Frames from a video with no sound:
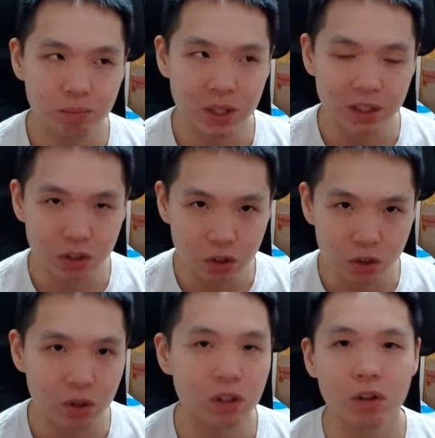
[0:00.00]
be
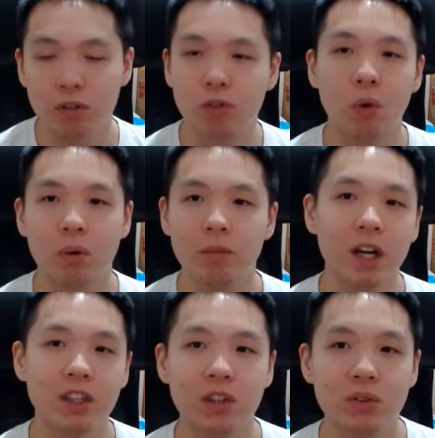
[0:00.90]
good for
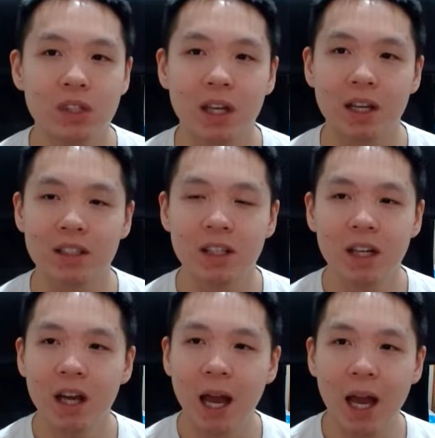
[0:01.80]
my use case.
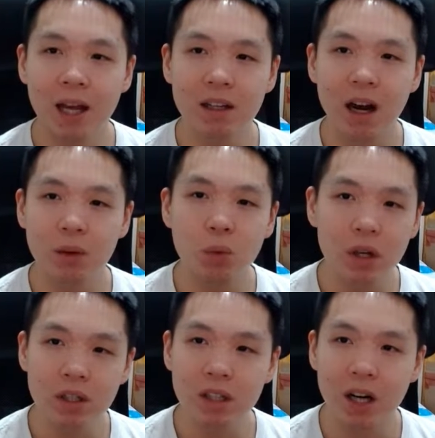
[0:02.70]
And I
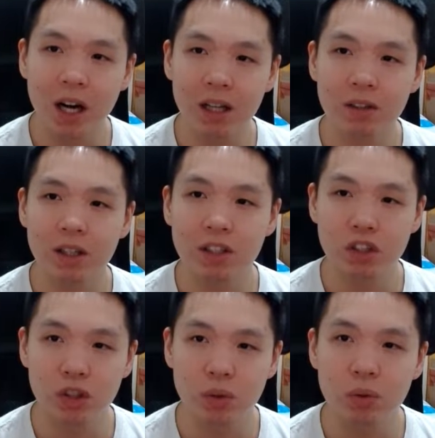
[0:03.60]
wanted to highlight
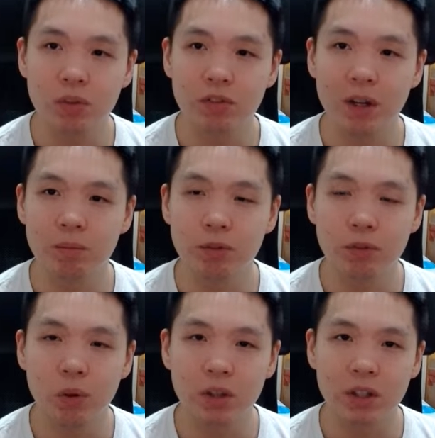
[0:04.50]
two of them
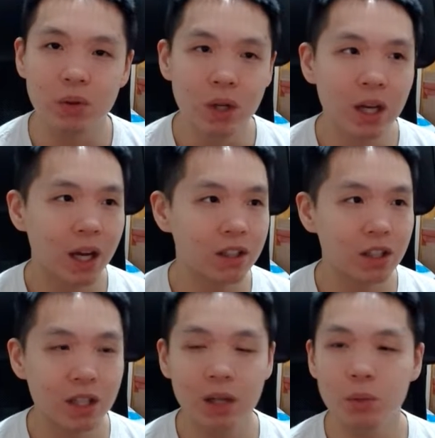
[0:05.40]
for you. And
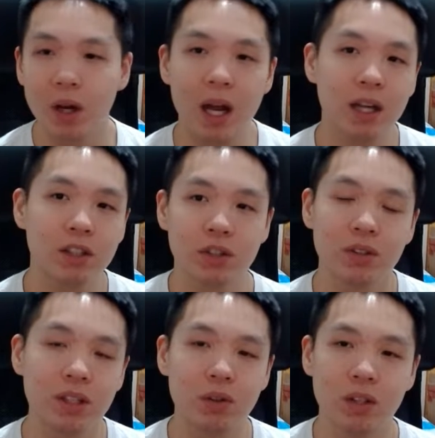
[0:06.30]
today we're
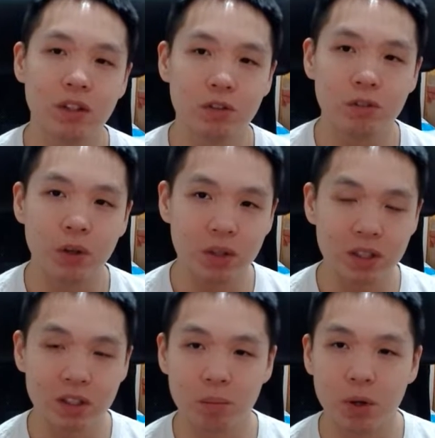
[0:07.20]
actually going to
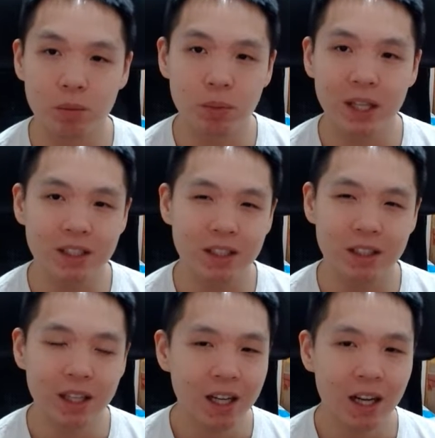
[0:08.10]
focus on
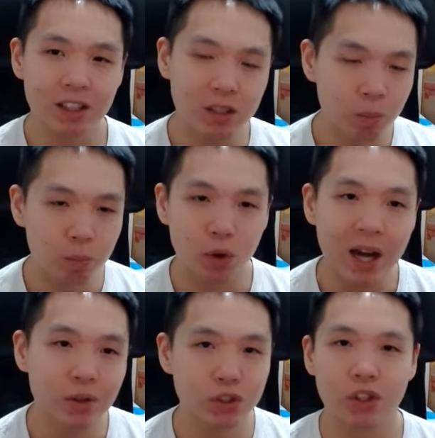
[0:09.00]
perplexity and just
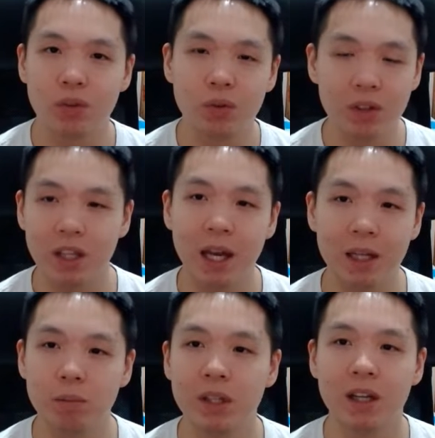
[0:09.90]
browse through the
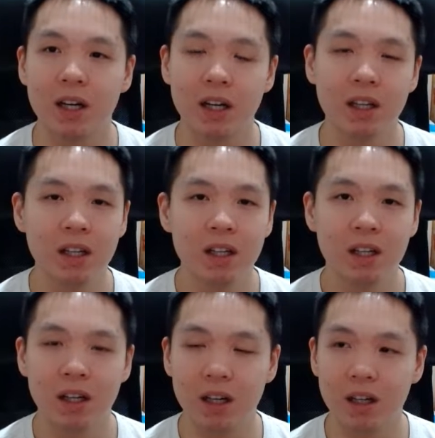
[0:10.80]
API
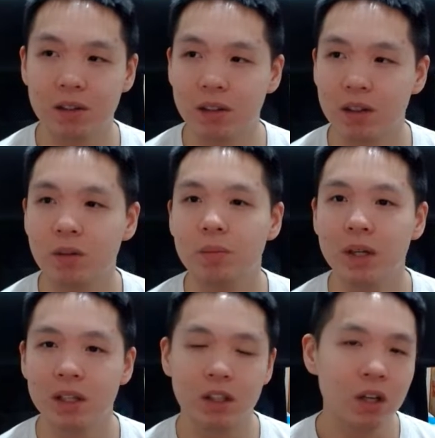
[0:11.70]
uh, a little
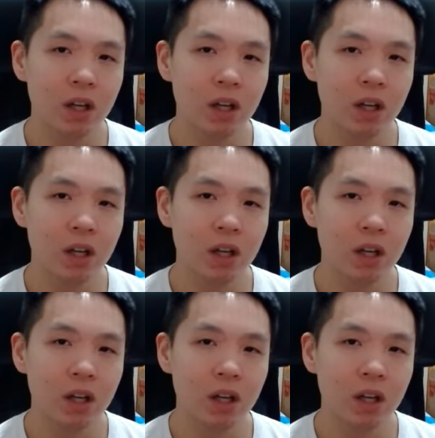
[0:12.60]
bit.